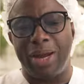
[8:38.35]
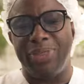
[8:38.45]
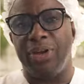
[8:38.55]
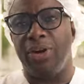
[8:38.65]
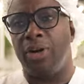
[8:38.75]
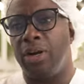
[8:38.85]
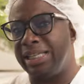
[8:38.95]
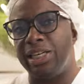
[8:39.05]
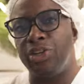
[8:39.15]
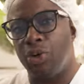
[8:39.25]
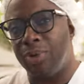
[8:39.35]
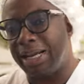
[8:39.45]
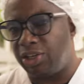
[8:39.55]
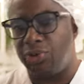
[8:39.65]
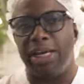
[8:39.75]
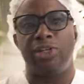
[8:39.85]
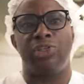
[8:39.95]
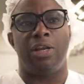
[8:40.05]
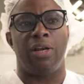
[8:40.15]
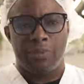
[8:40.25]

whether it's in your recreation.